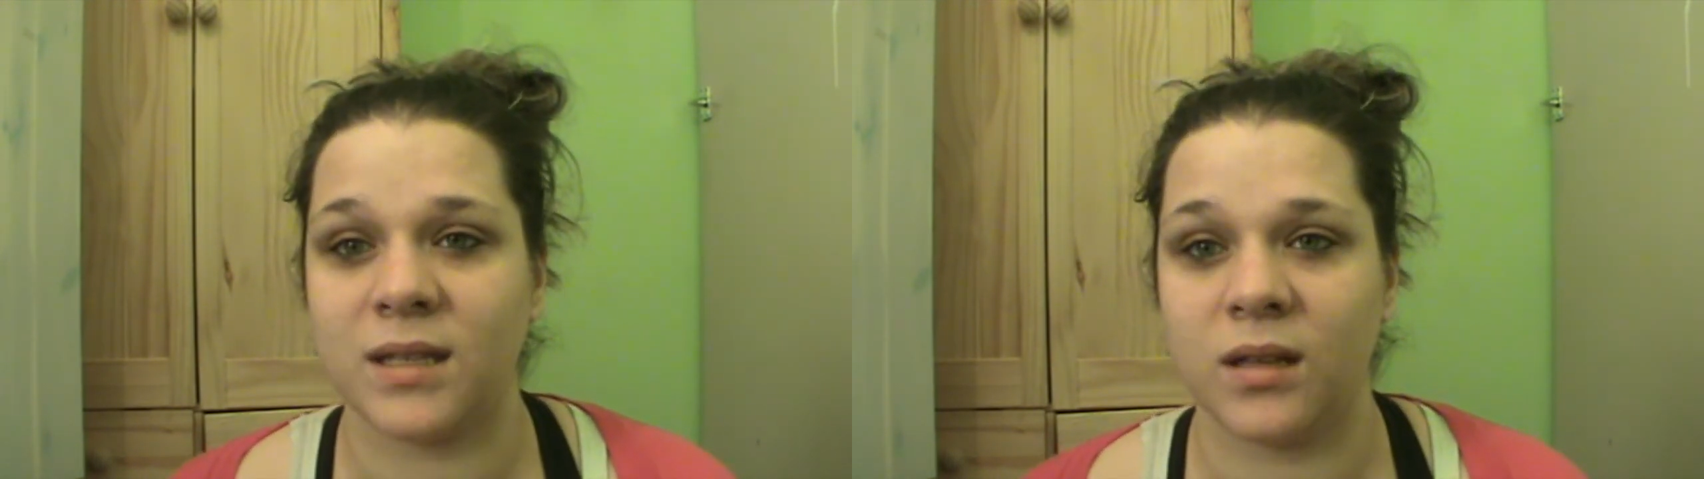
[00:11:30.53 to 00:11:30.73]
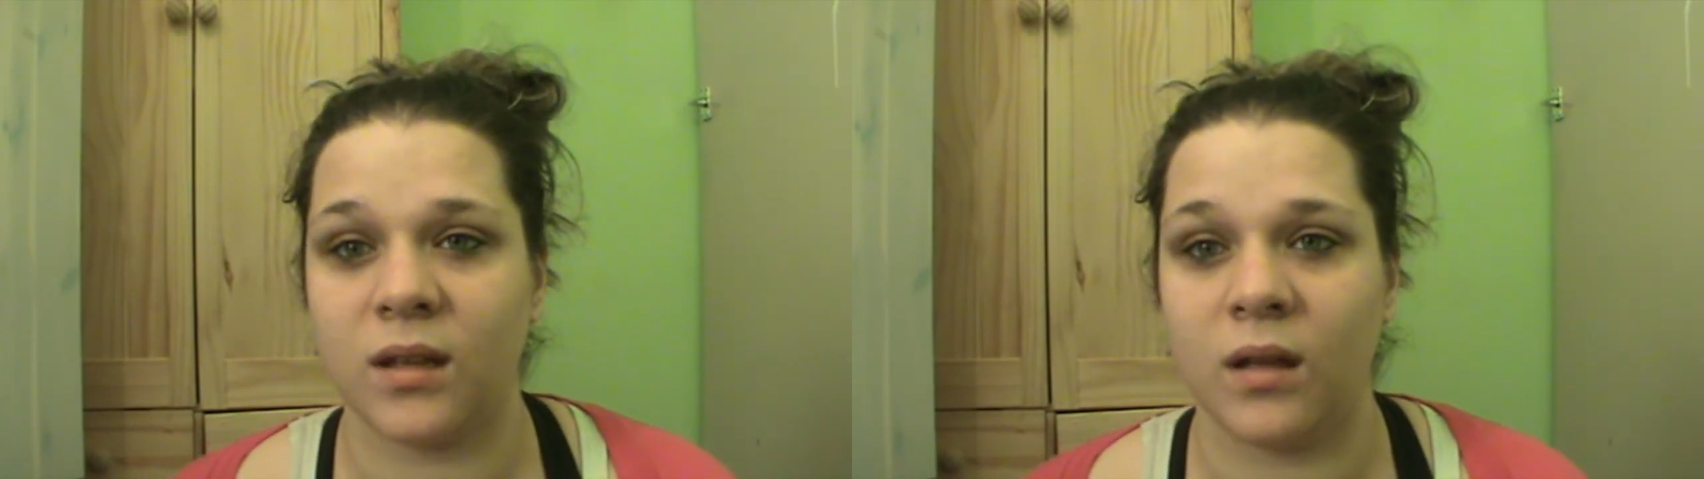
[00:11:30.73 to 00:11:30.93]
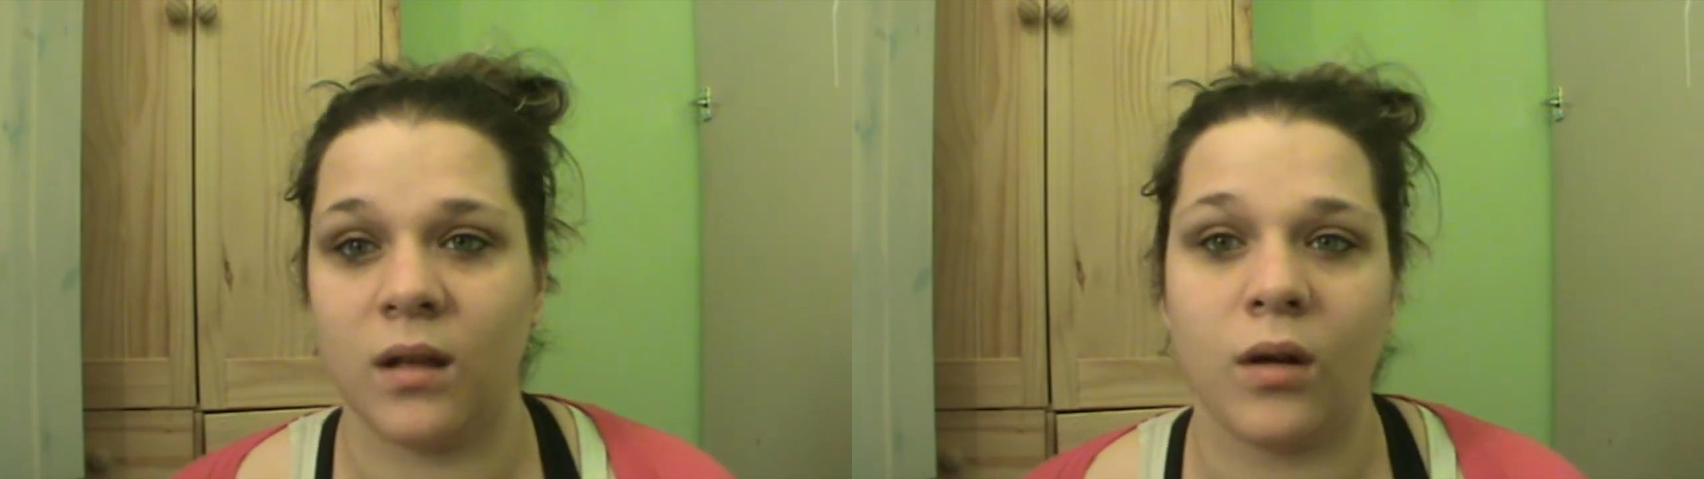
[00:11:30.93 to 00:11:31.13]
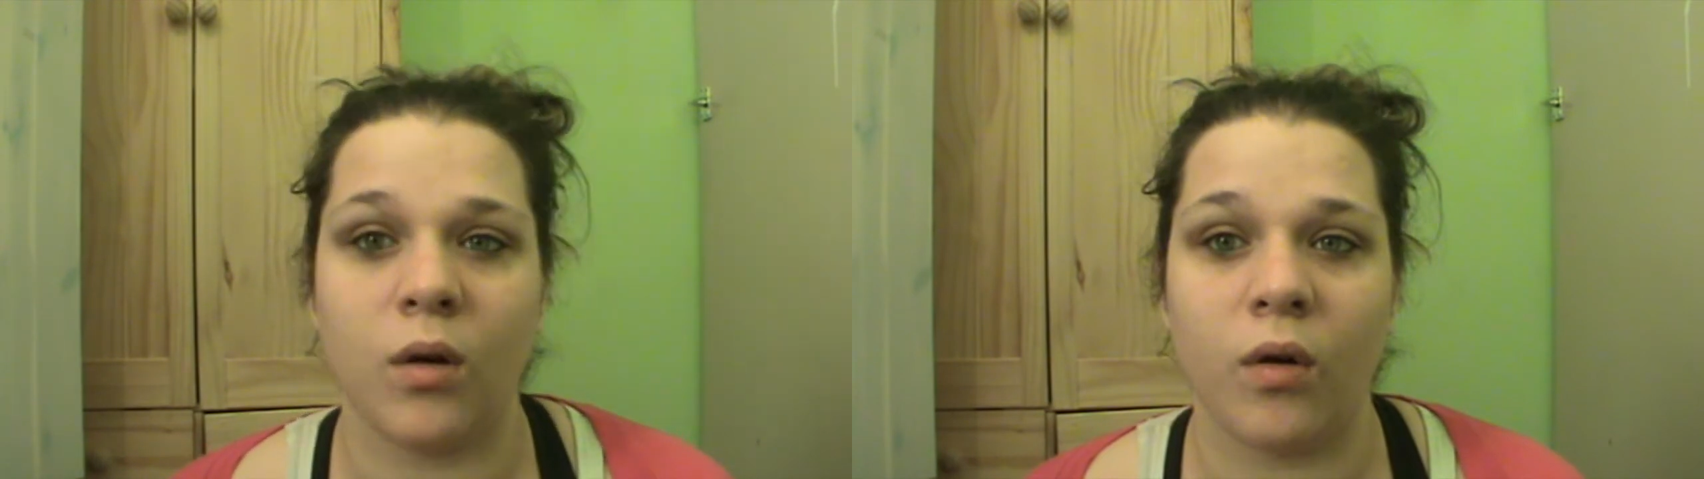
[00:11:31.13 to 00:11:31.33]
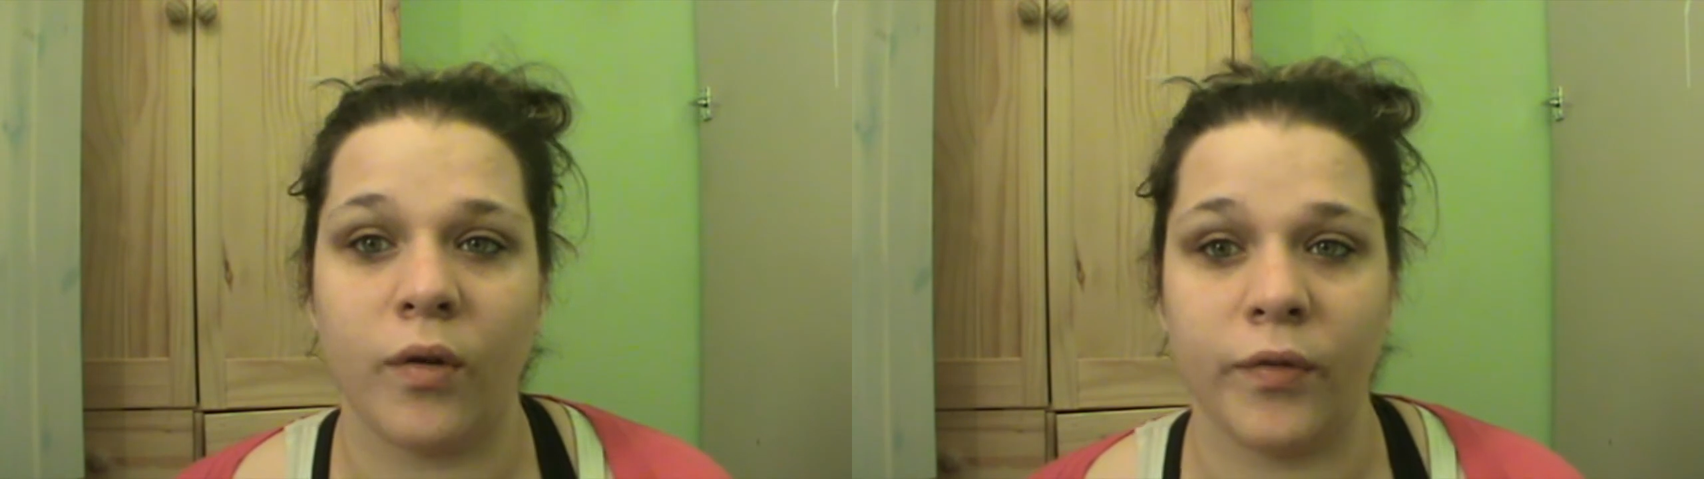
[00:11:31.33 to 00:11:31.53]
to
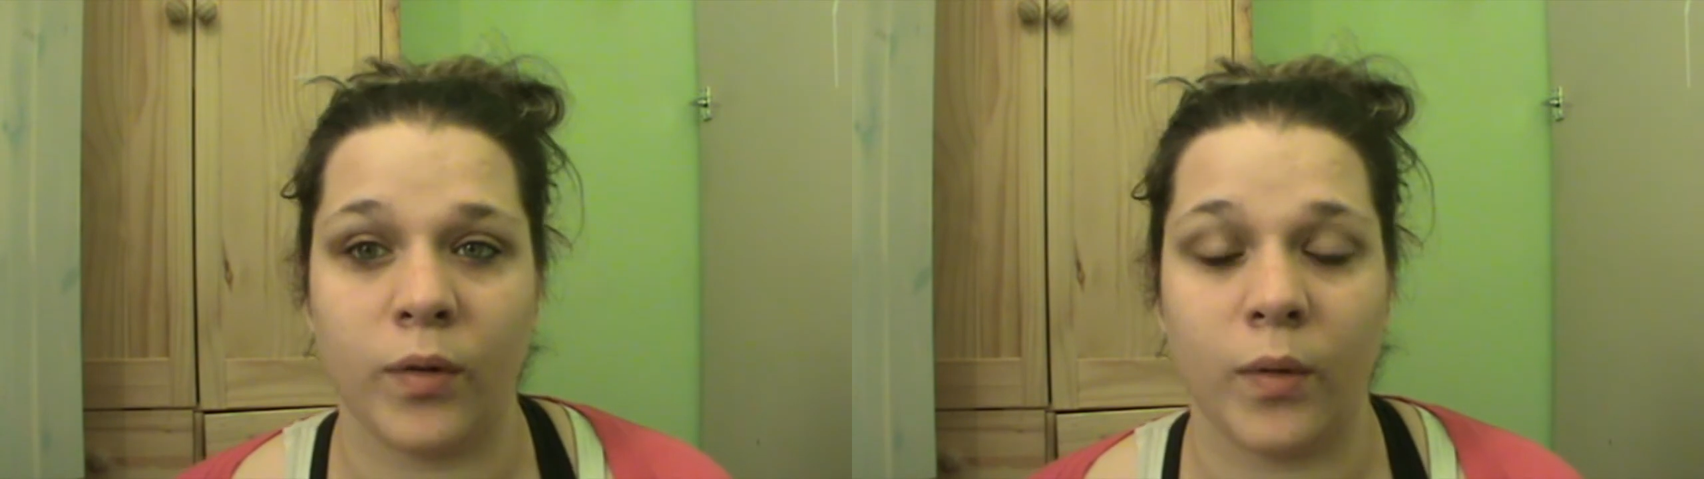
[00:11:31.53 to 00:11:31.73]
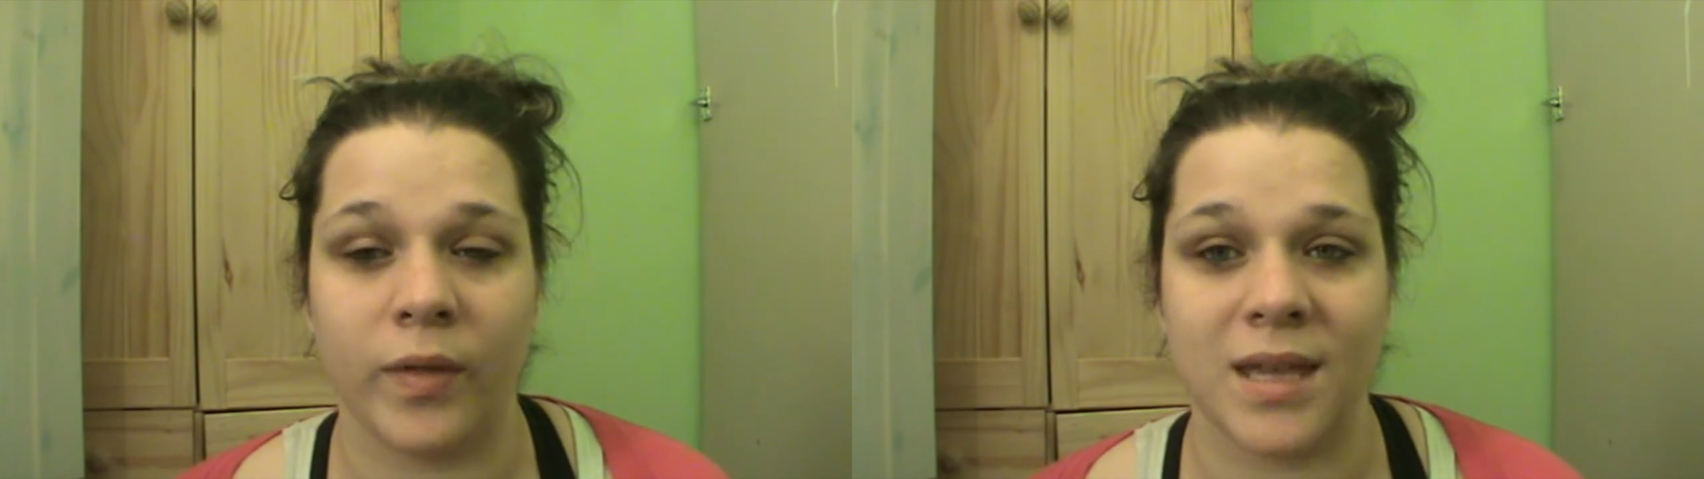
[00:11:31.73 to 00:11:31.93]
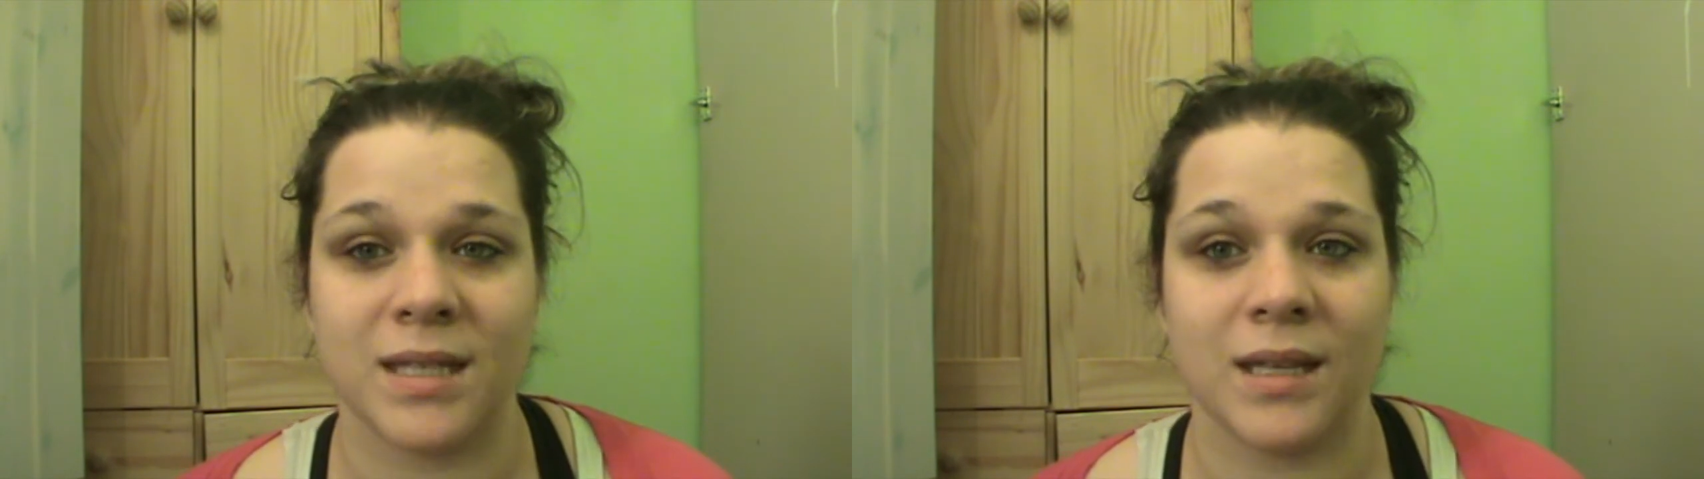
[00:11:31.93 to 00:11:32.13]
go through all this,